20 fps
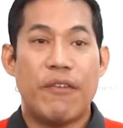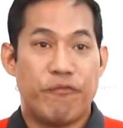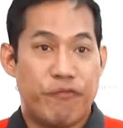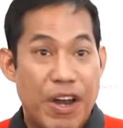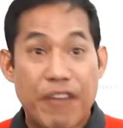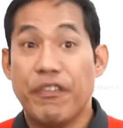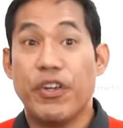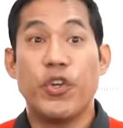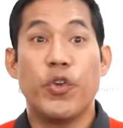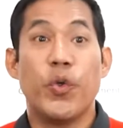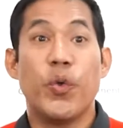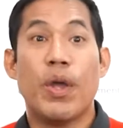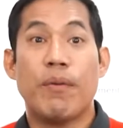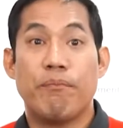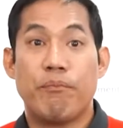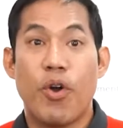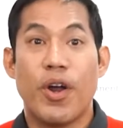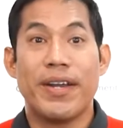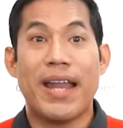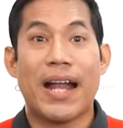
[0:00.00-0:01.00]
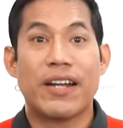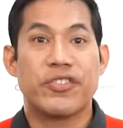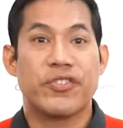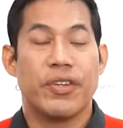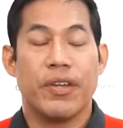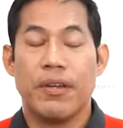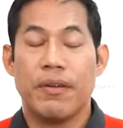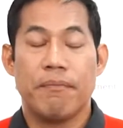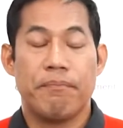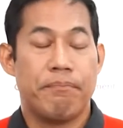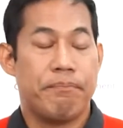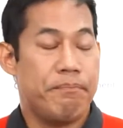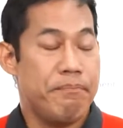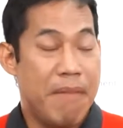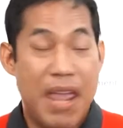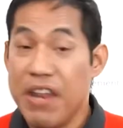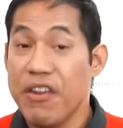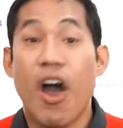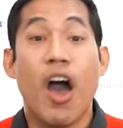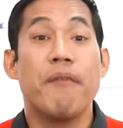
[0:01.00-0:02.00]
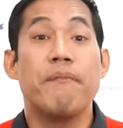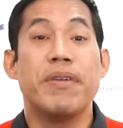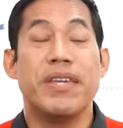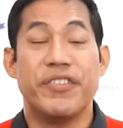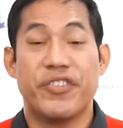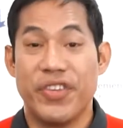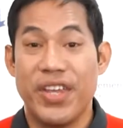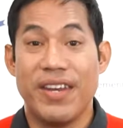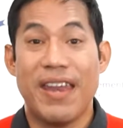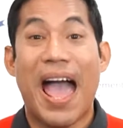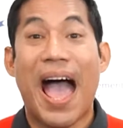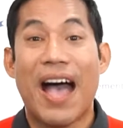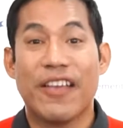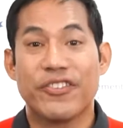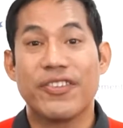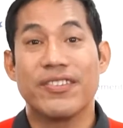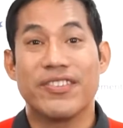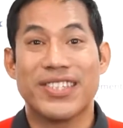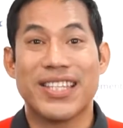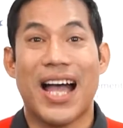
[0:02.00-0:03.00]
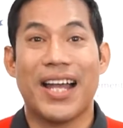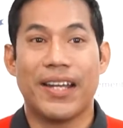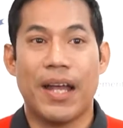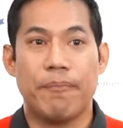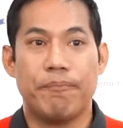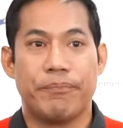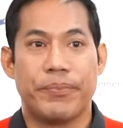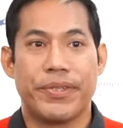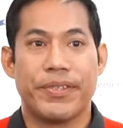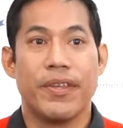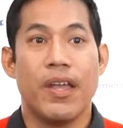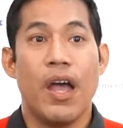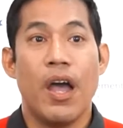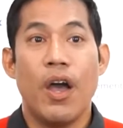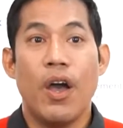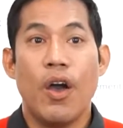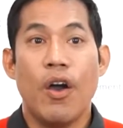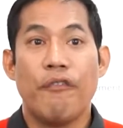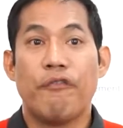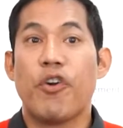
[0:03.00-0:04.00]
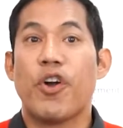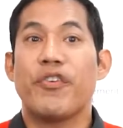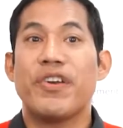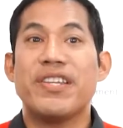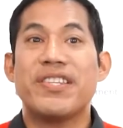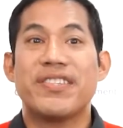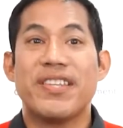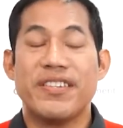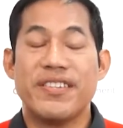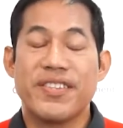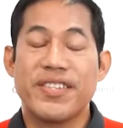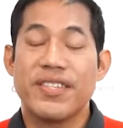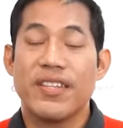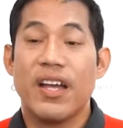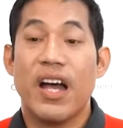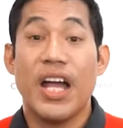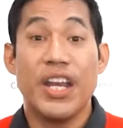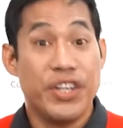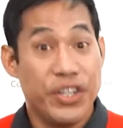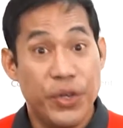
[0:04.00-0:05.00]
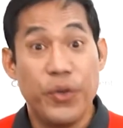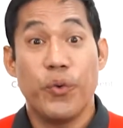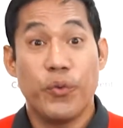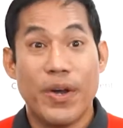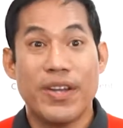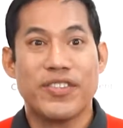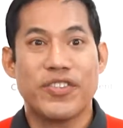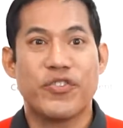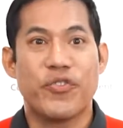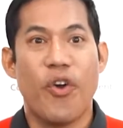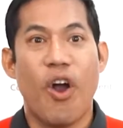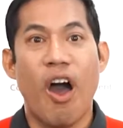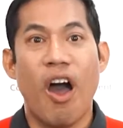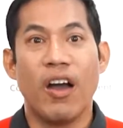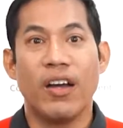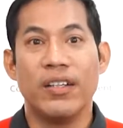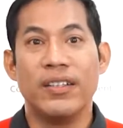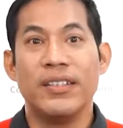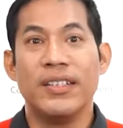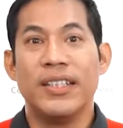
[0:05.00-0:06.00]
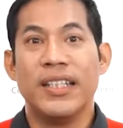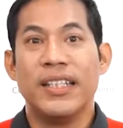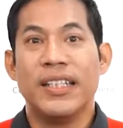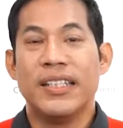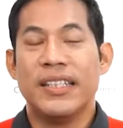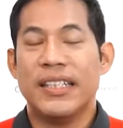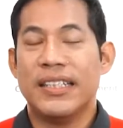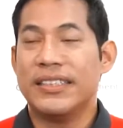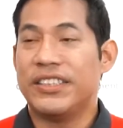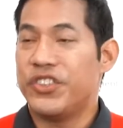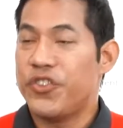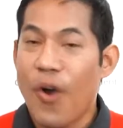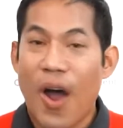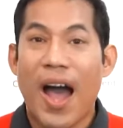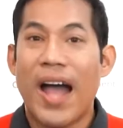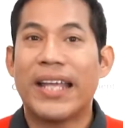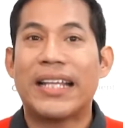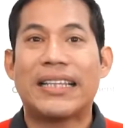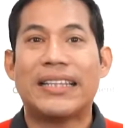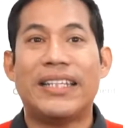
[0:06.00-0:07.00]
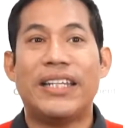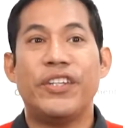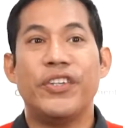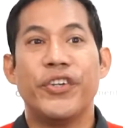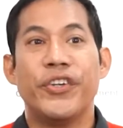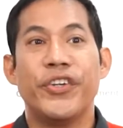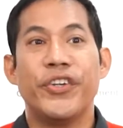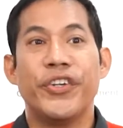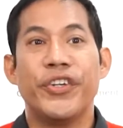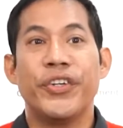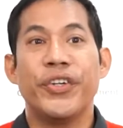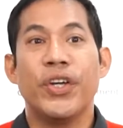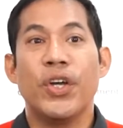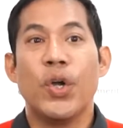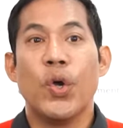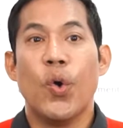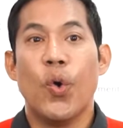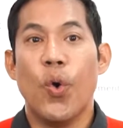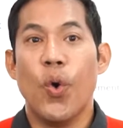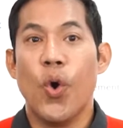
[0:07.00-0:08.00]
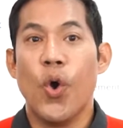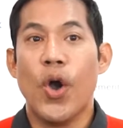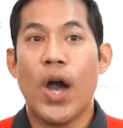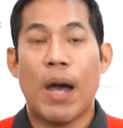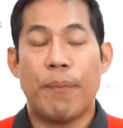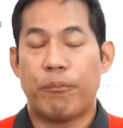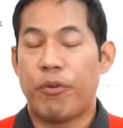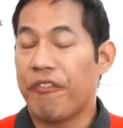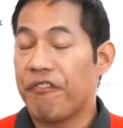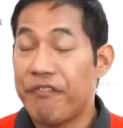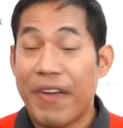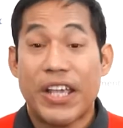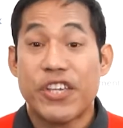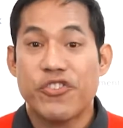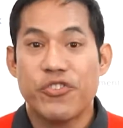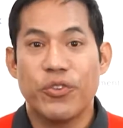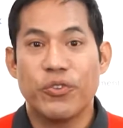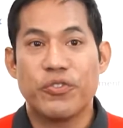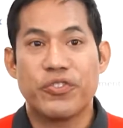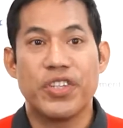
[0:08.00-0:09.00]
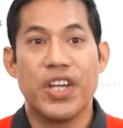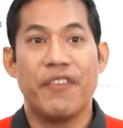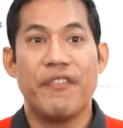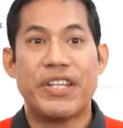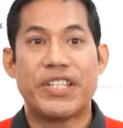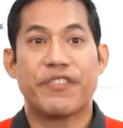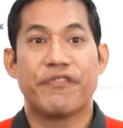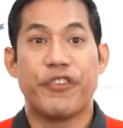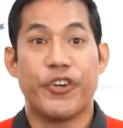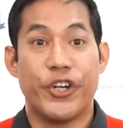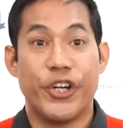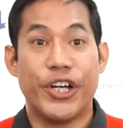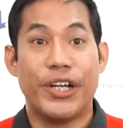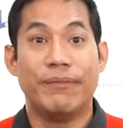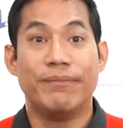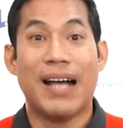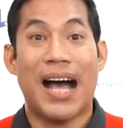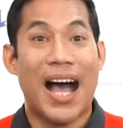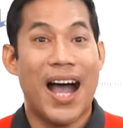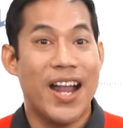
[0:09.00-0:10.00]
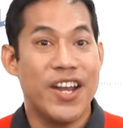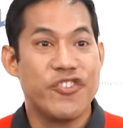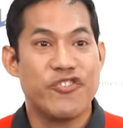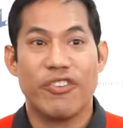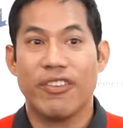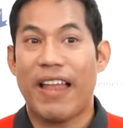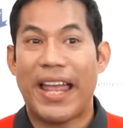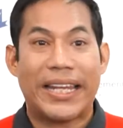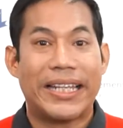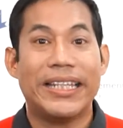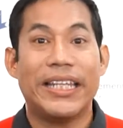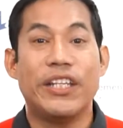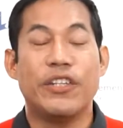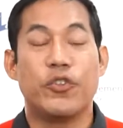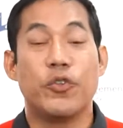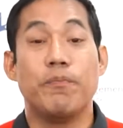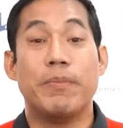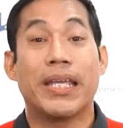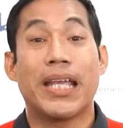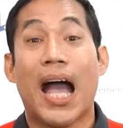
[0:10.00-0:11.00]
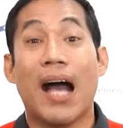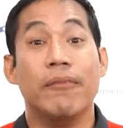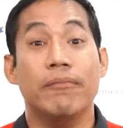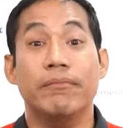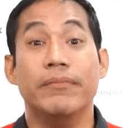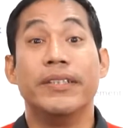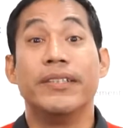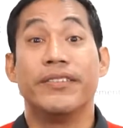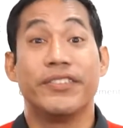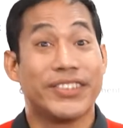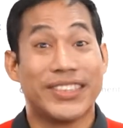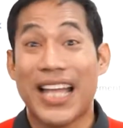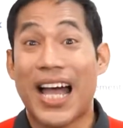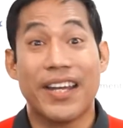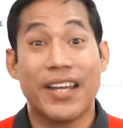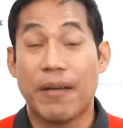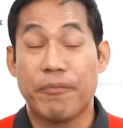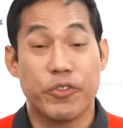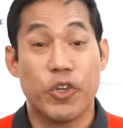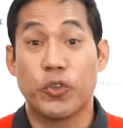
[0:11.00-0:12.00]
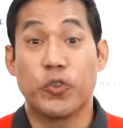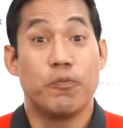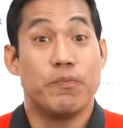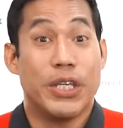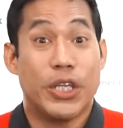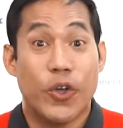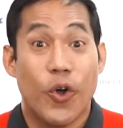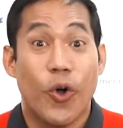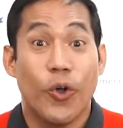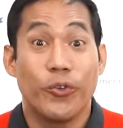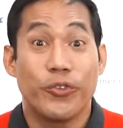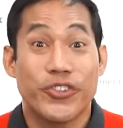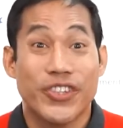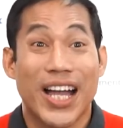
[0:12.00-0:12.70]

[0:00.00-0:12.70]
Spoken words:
revenue and product may not be seen as startups. For instance, a new restaurant, a dry cleaner, or a professional service firm aren't likely to become startups or to be called